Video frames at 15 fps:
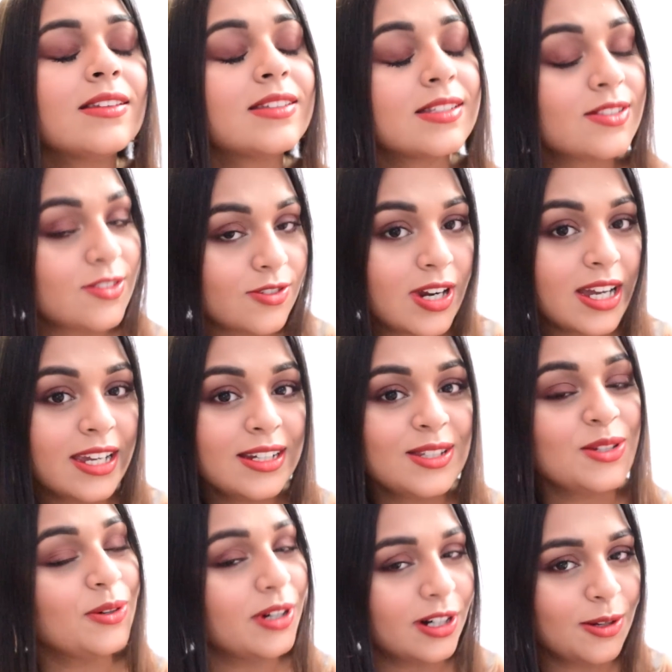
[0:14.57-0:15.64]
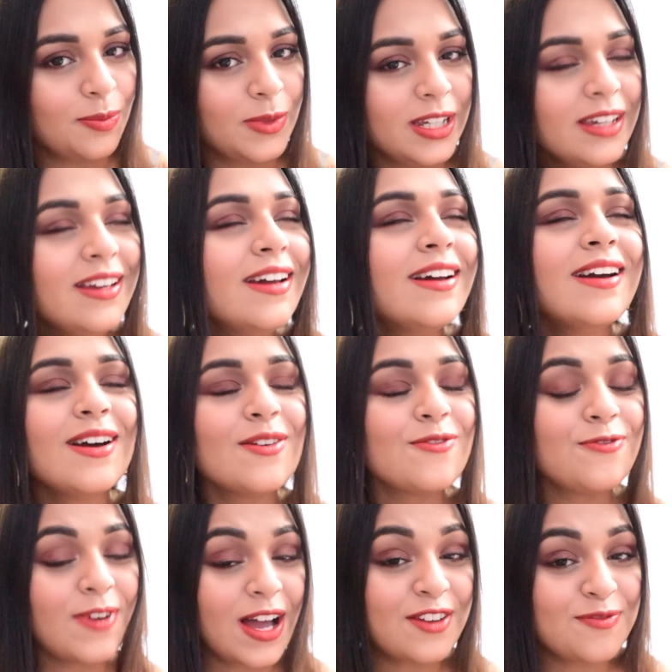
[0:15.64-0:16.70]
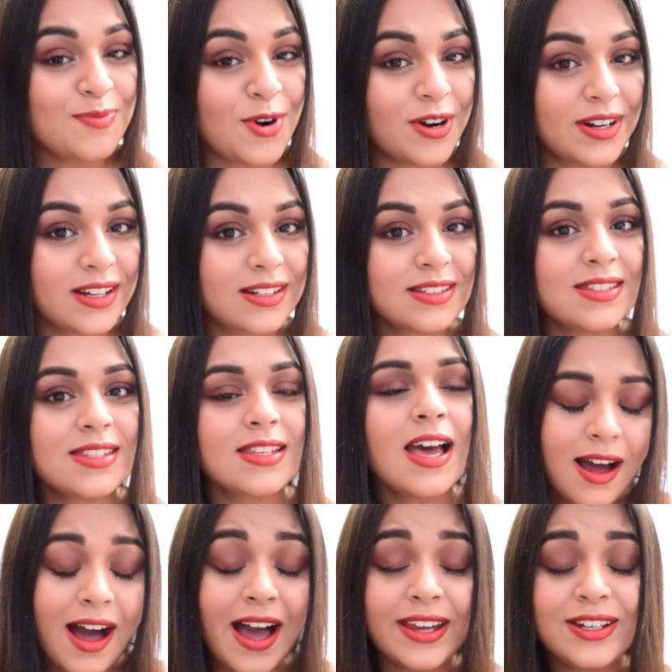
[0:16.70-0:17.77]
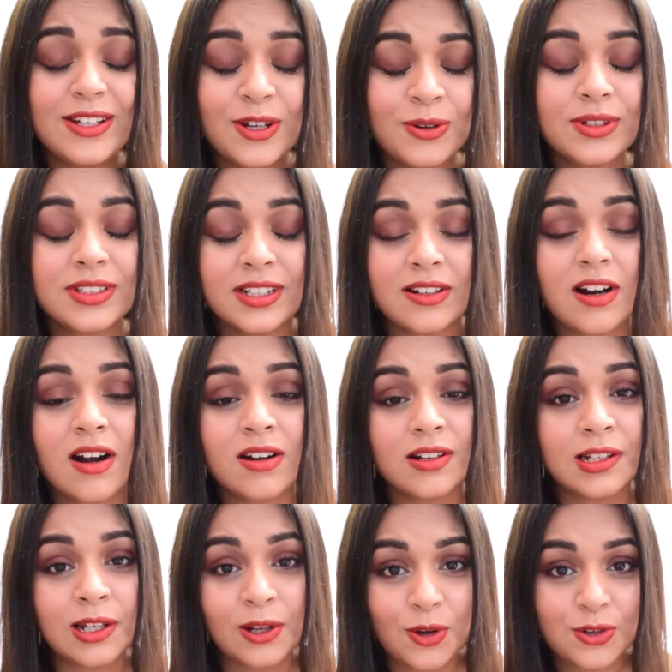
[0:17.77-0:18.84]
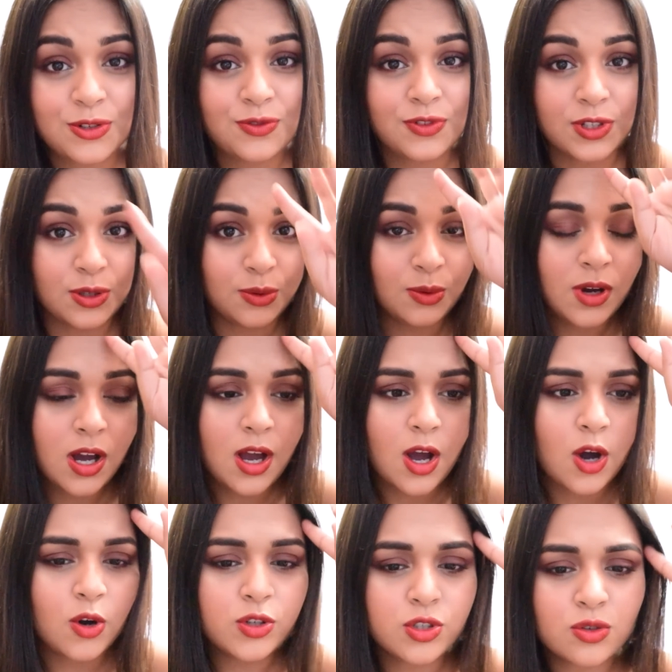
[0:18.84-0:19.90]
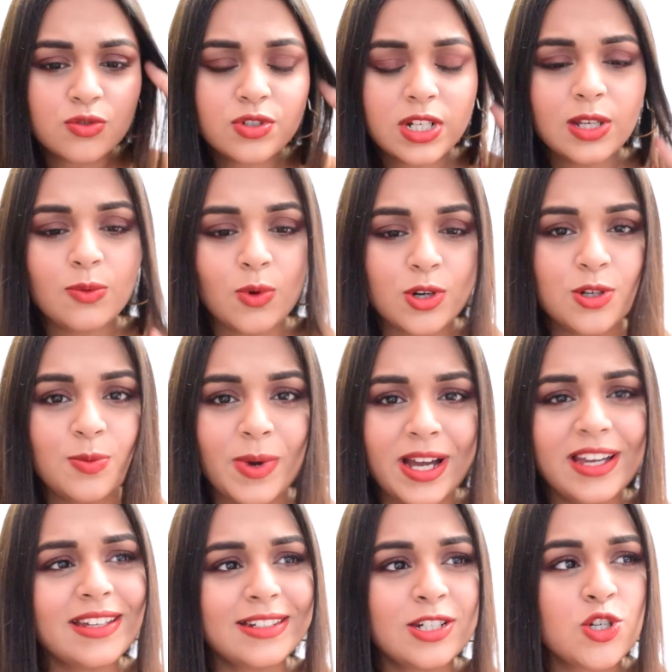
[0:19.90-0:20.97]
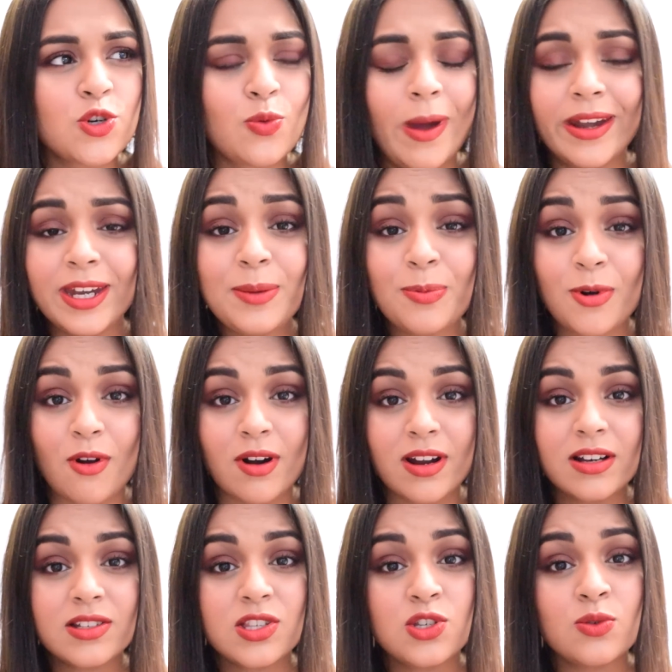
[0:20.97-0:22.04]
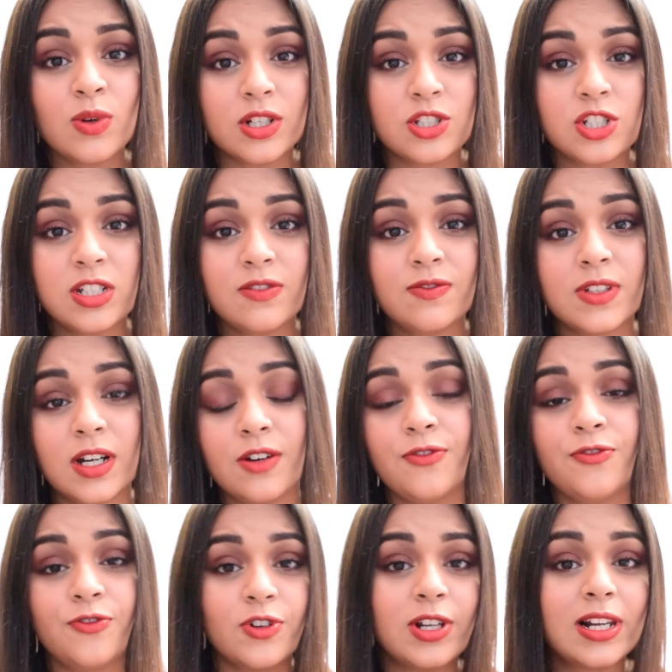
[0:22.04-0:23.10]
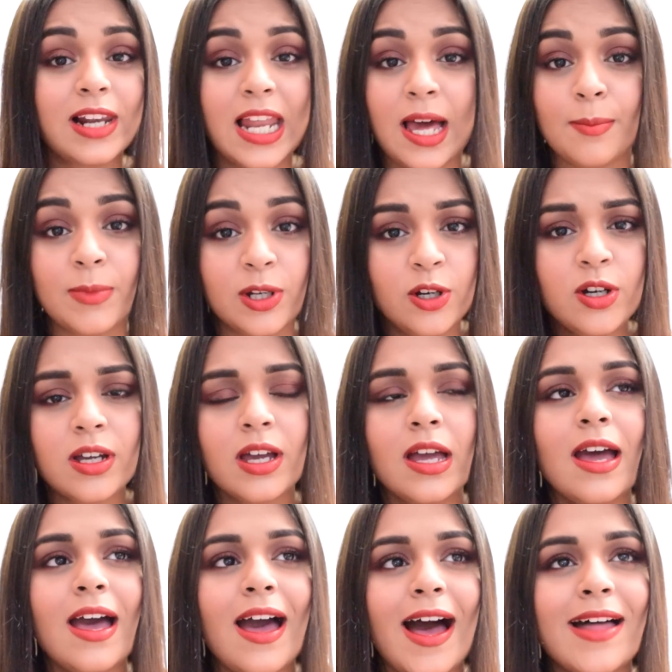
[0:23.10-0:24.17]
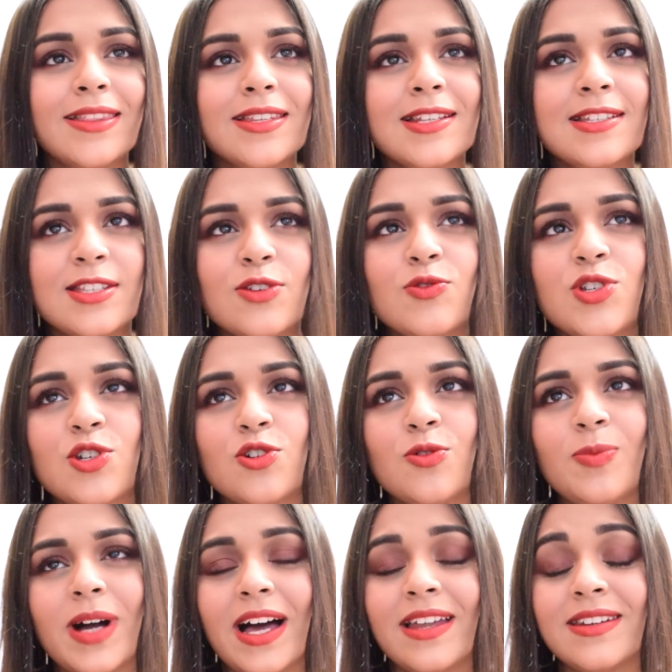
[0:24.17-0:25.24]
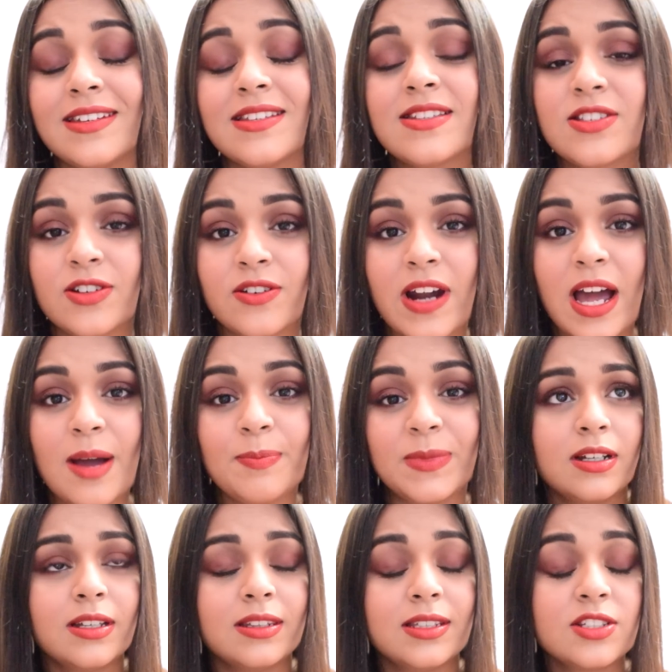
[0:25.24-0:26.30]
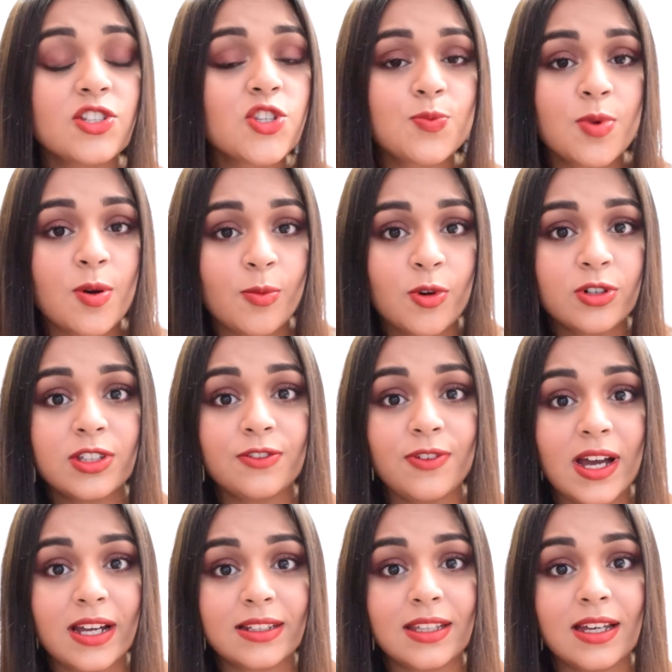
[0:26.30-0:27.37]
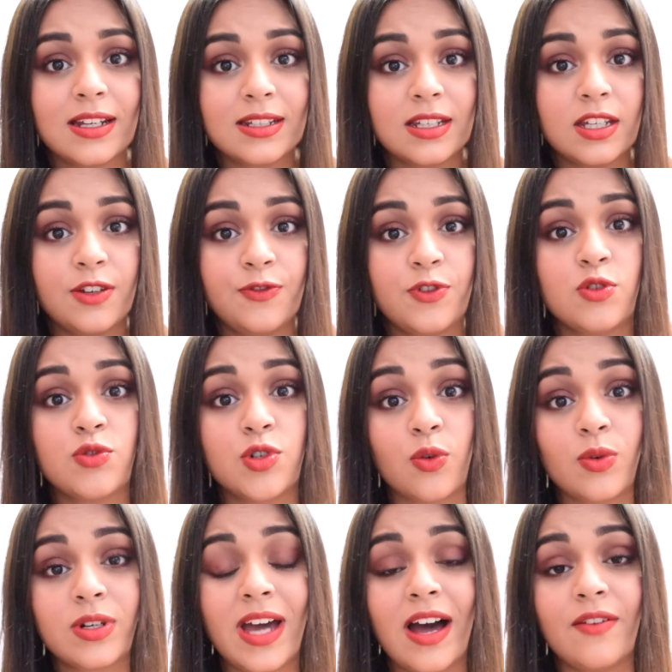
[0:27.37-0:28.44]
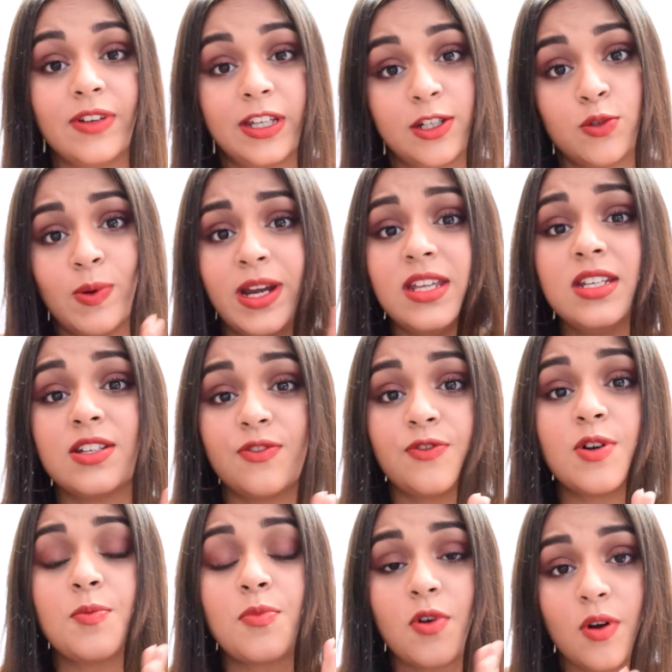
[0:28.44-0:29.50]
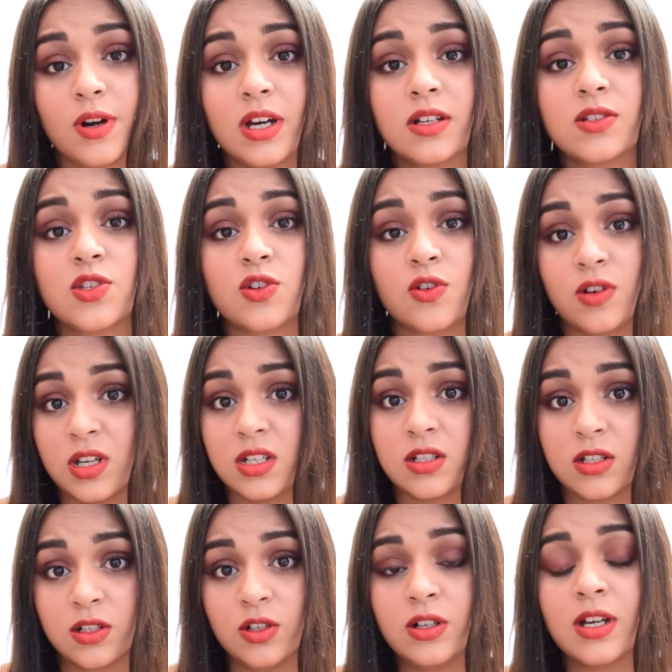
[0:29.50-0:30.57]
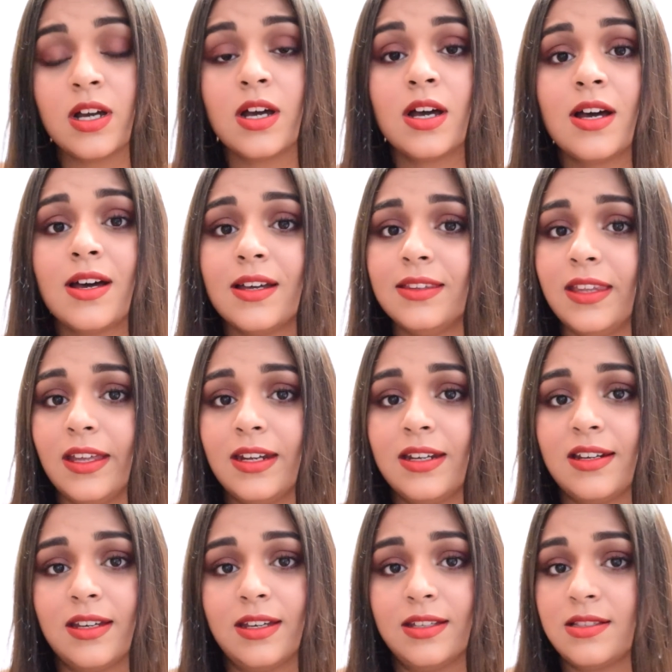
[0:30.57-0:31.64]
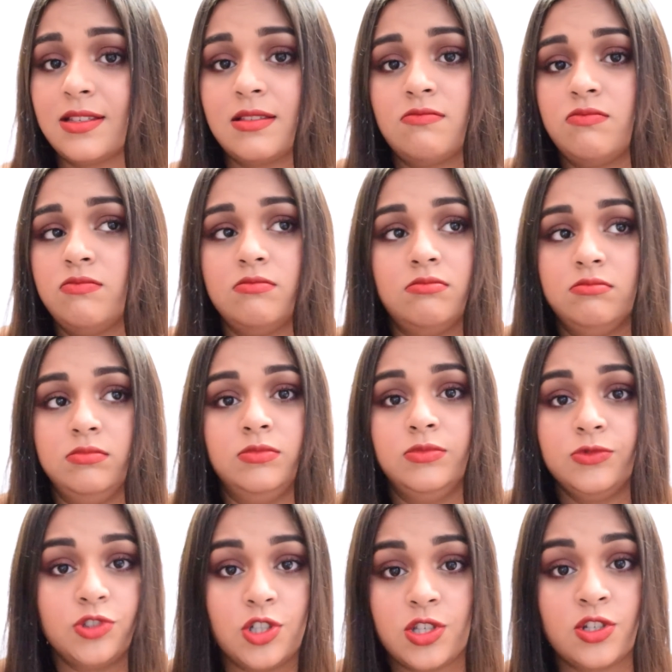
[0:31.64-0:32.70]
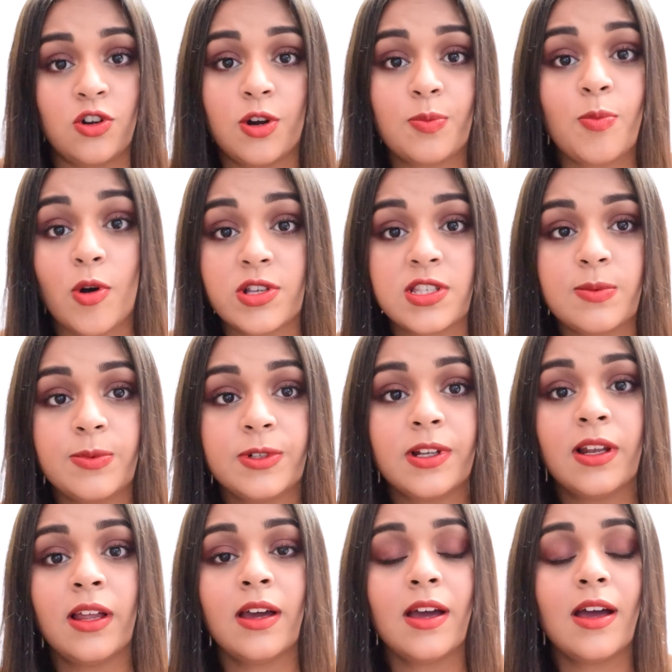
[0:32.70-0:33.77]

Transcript: That's right, you heard me. 5 products. I know there are a lot of you who don't really want to buy 20 products to achieve a full glam look, and this YouTube and Instagram, they just promote the fact that if you don't have like 20 different products to create a look, then it's just not possible.